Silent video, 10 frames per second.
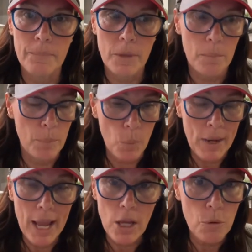But when
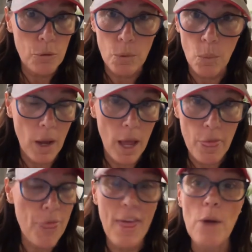I go through
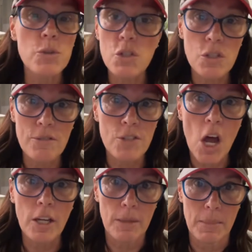thousands of
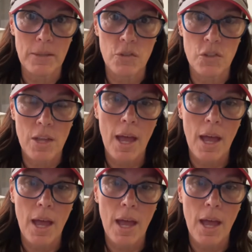documents,